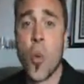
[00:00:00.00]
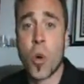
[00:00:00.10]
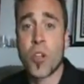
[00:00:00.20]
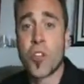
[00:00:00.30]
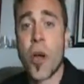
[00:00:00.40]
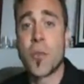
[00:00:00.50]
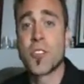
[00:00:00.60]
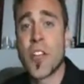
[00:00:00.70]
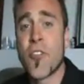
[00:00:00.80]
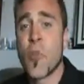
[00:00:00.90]
where Tom
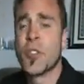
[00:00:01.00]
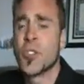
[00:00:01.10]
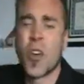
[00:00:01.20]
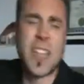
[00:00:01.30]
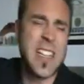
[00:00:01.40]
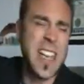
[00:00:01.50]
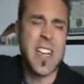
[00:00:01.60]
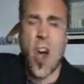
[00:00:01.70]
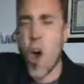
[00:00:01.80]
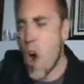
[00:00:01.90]
Sever was going to get
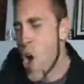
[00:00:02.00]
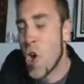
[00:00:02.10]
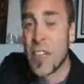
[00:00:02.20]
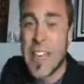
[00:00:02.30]
all